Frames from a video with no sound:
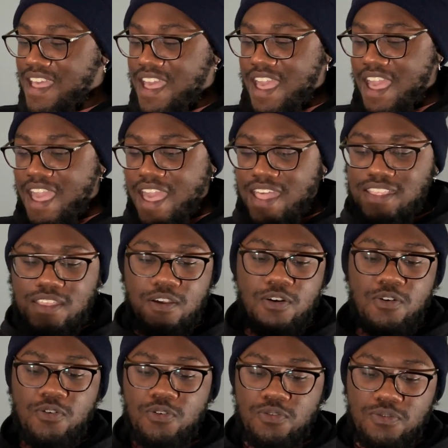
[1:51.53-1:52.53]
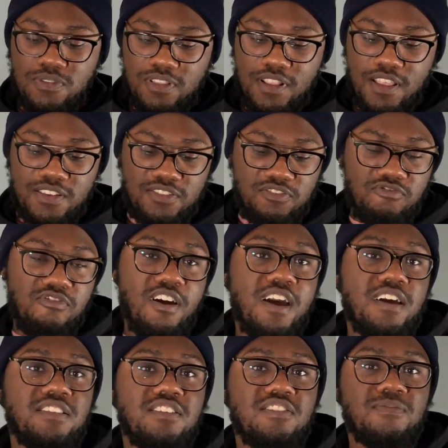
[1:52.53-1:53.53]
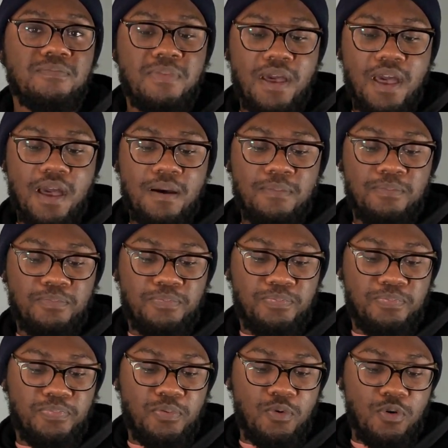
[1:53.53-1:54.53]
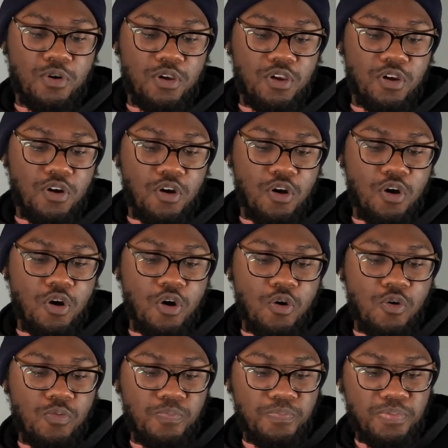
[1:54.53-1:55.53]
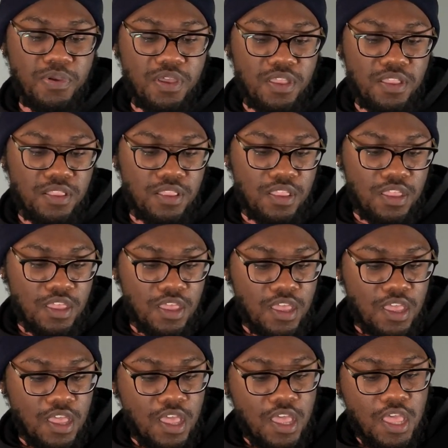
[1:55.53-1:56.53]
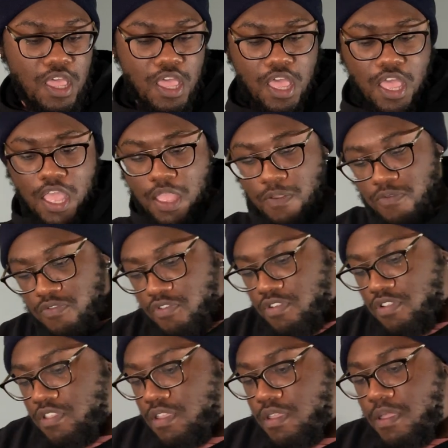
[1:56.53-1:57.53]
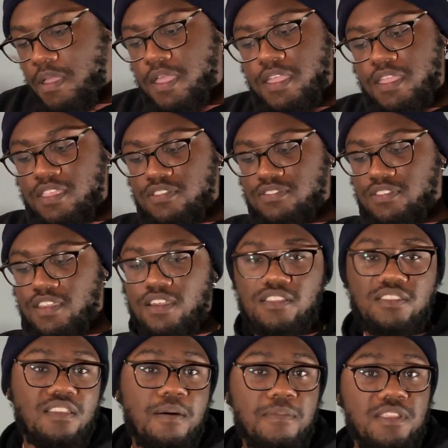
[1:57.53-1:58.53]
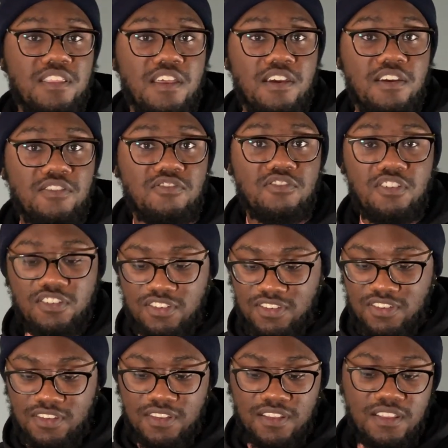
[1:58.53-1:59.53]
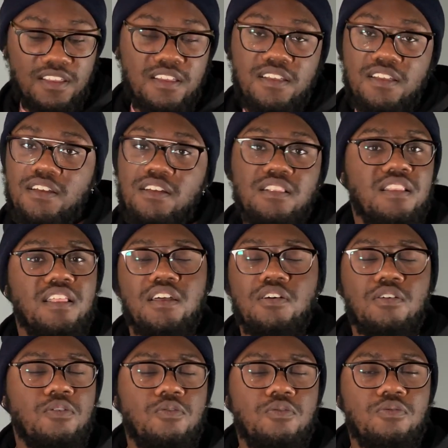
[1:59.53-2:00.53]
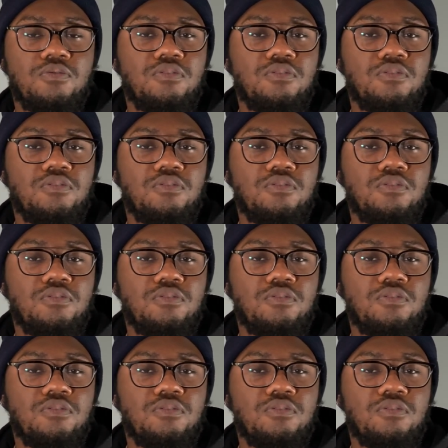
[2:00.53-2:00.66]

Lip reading: Anywho, let's crack this bad boy open. And you're gonna stick a thumb in there and just let it go out.